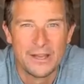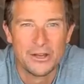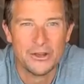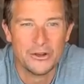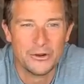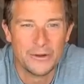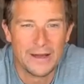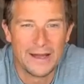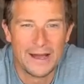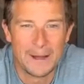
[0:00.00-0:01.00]
who
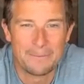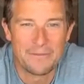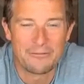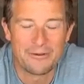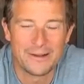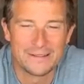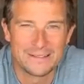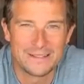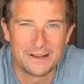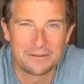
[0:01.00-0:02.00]
finds
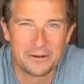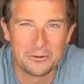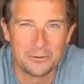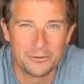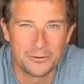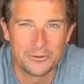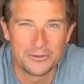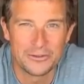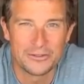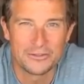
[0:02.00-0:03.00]
himself in all sorts
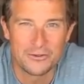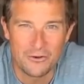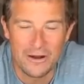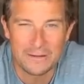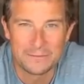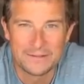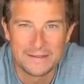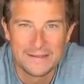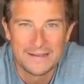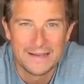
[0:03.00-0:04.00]
of scrapes
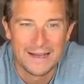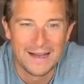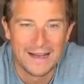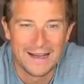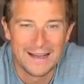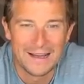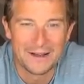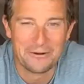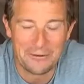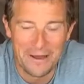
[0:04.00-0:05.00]

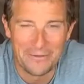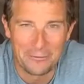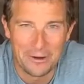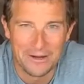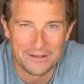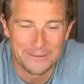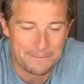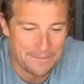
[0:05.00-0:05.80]
around the world.